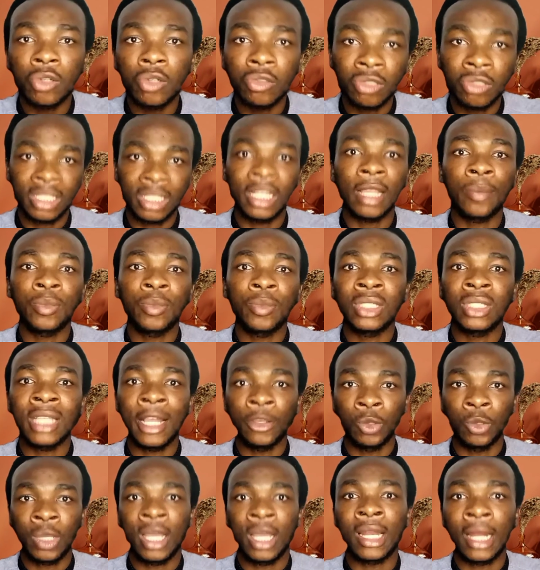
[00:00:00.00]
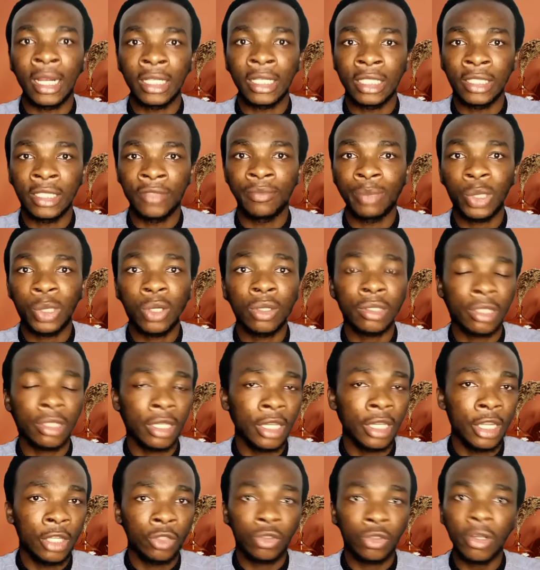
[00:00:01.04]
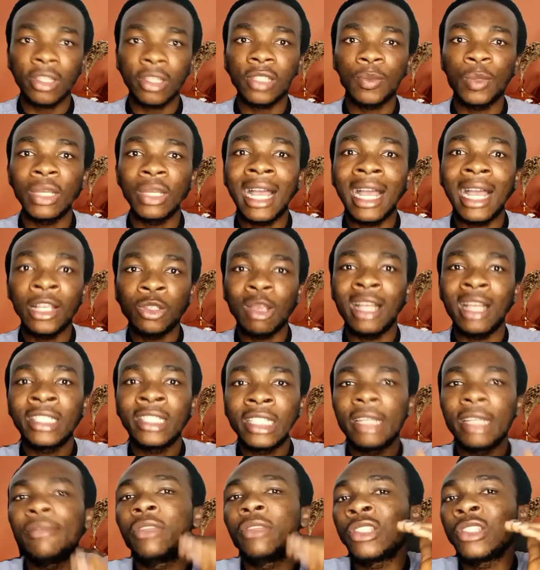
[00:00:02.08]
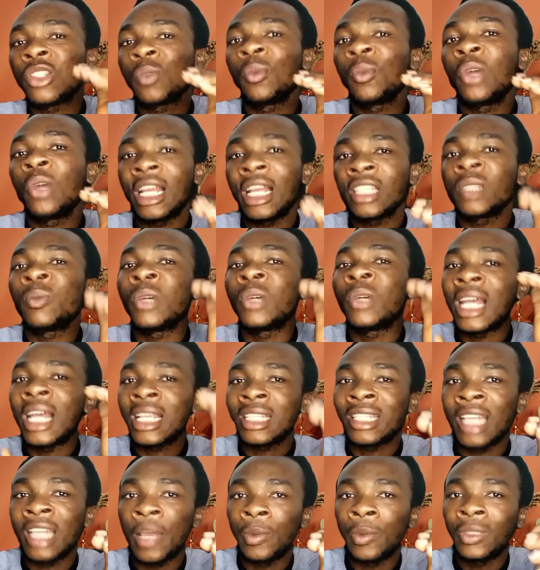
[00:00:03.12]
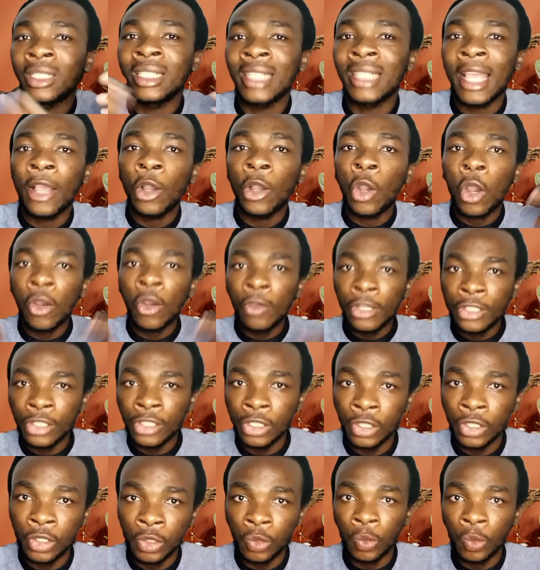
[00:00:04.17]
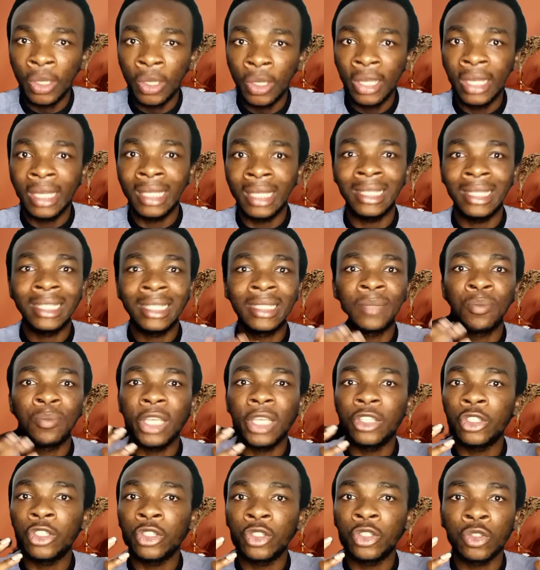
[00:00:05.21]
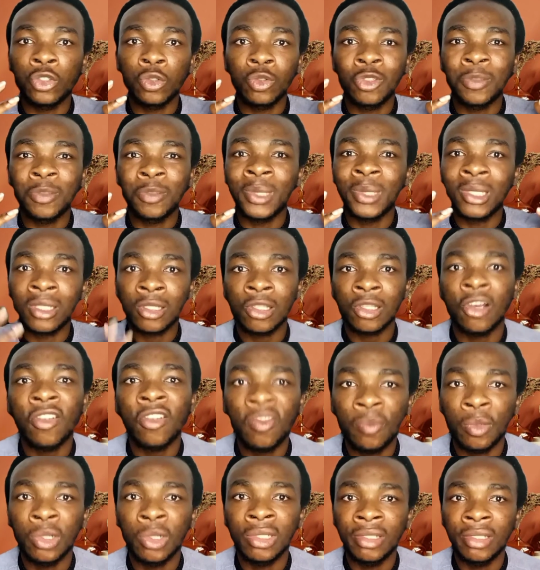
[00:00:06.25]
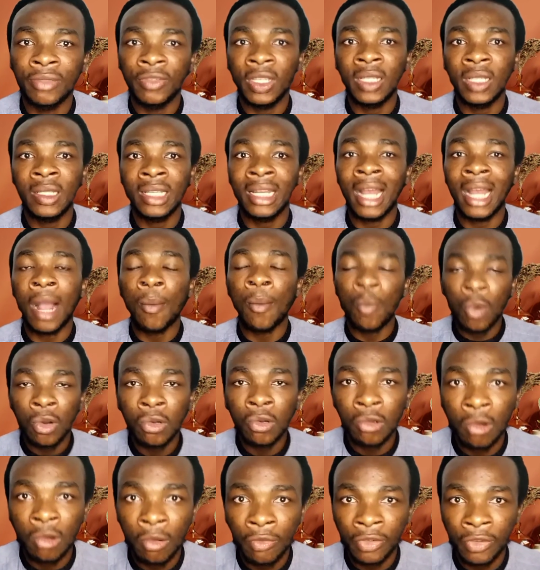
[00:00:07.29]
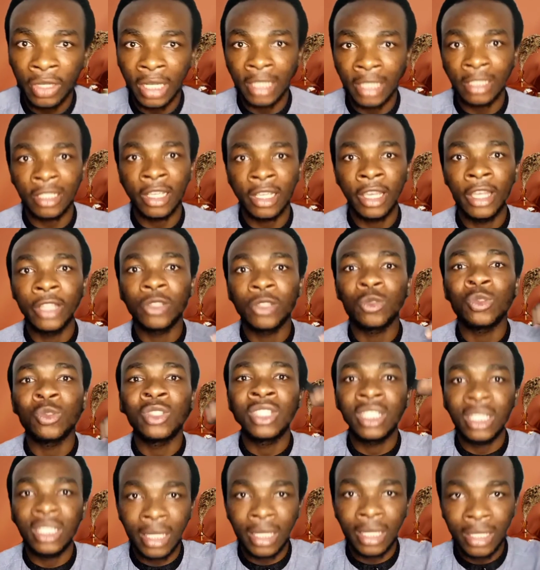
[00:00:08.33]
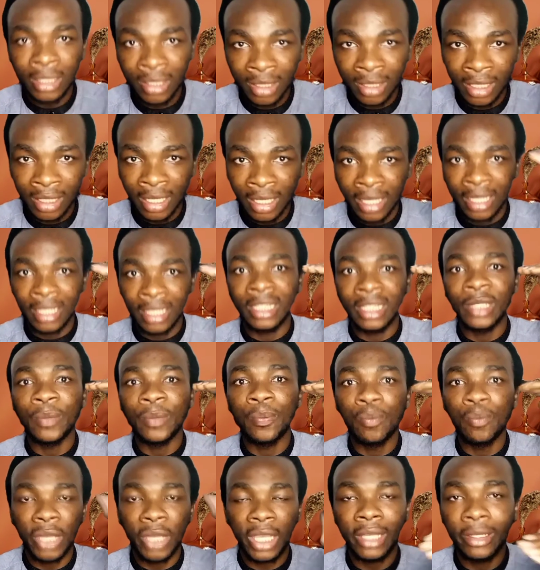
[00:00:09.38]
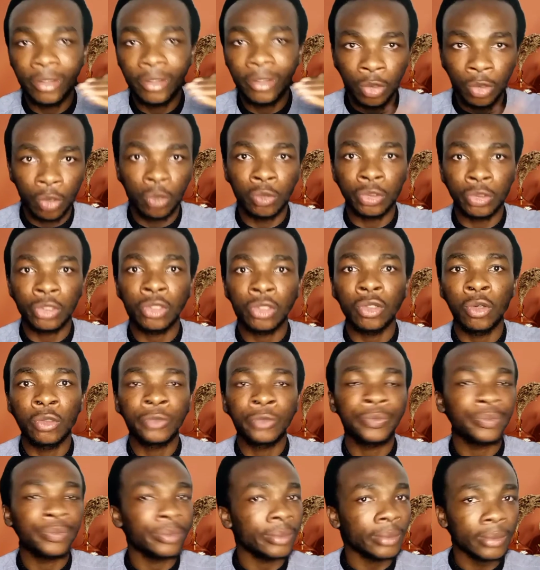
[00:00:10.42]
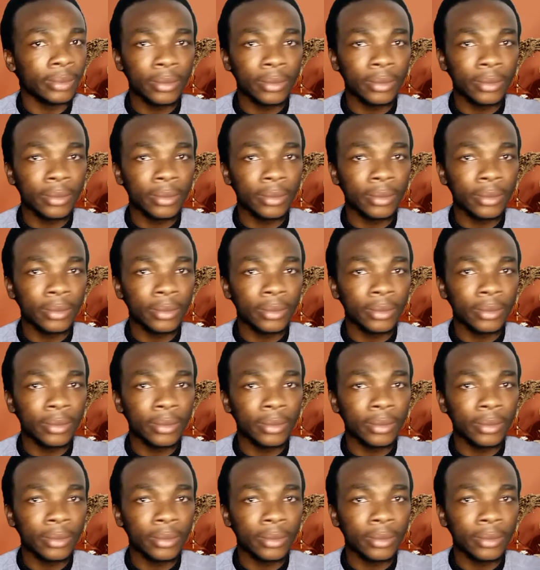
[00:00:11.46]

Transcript: steps that you can achieve. Because trust me, as you achieve the smaller steps, it encourages you, it makes you to be self-motivated and more confident to chase the main goal. So